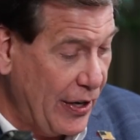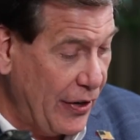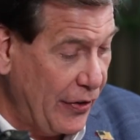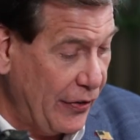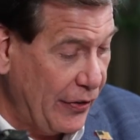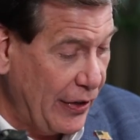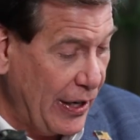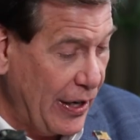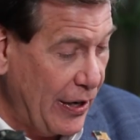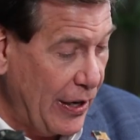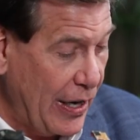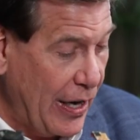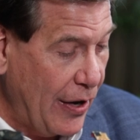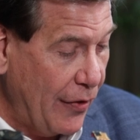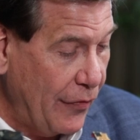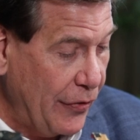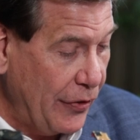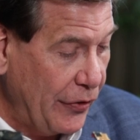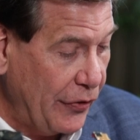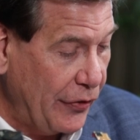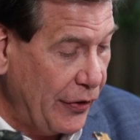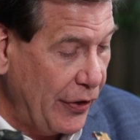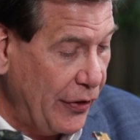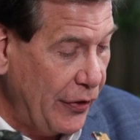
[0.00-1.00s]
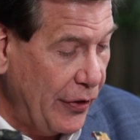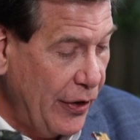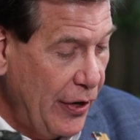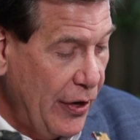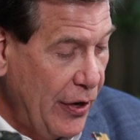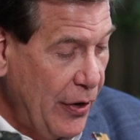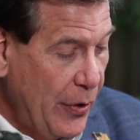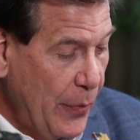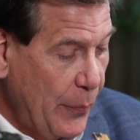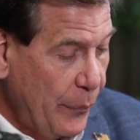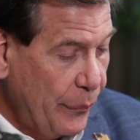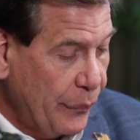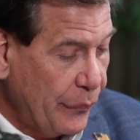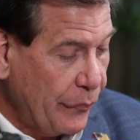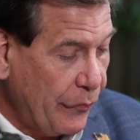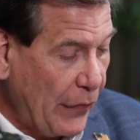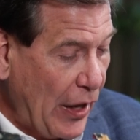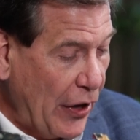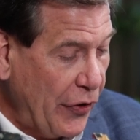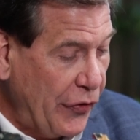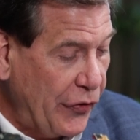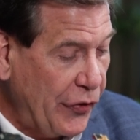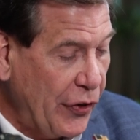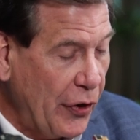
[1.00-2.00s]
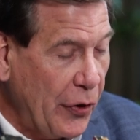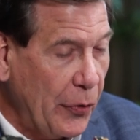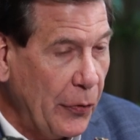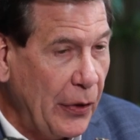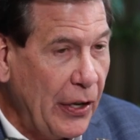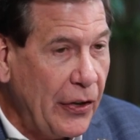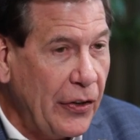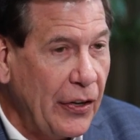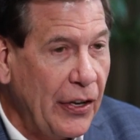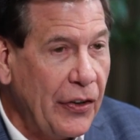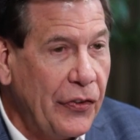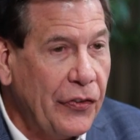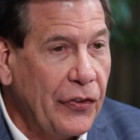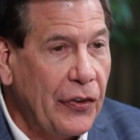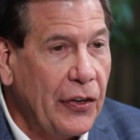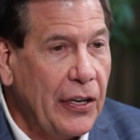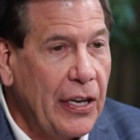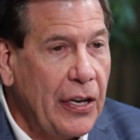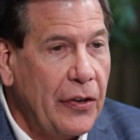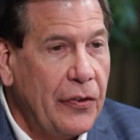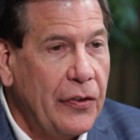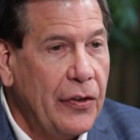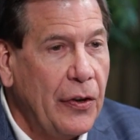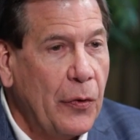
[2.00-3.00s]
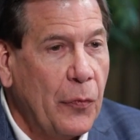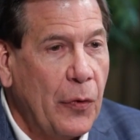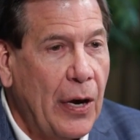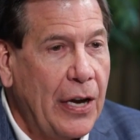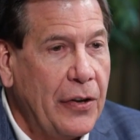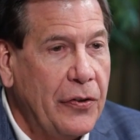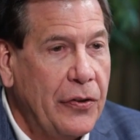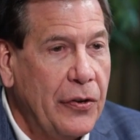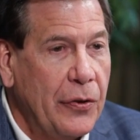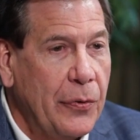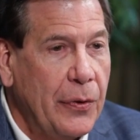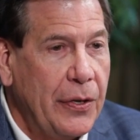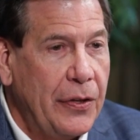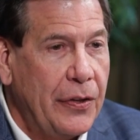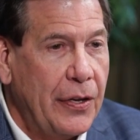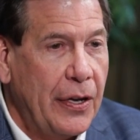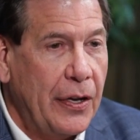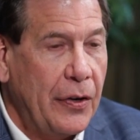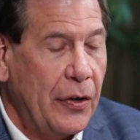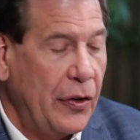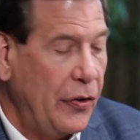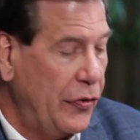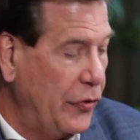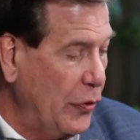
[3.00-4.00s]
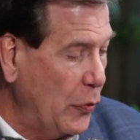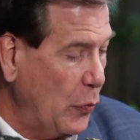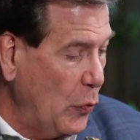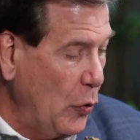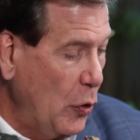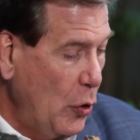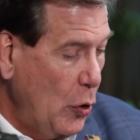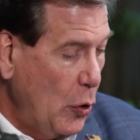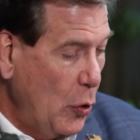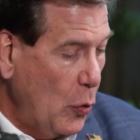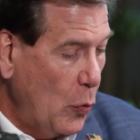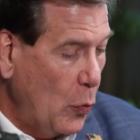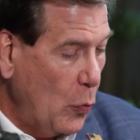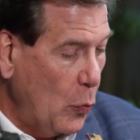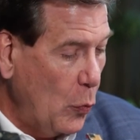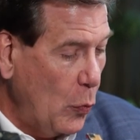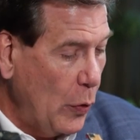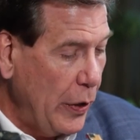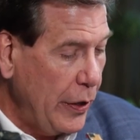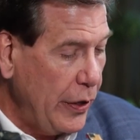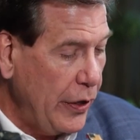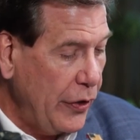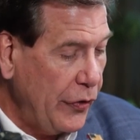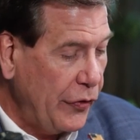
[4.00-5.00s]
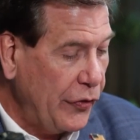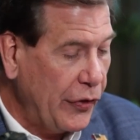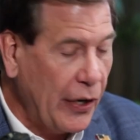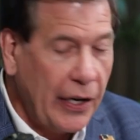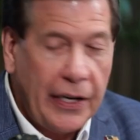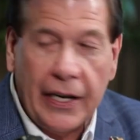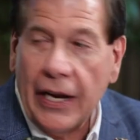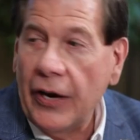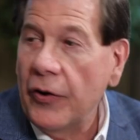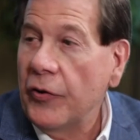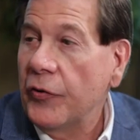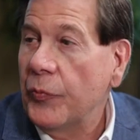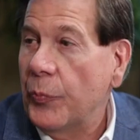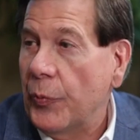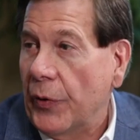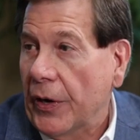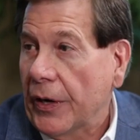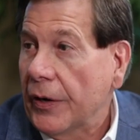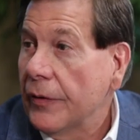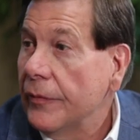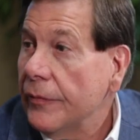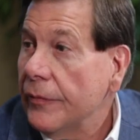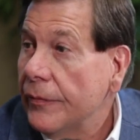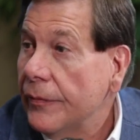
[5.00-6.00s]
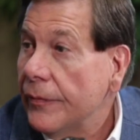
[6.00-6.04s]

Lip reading: sounds like, obviously. So let's get right to it then. So what is CareSpring?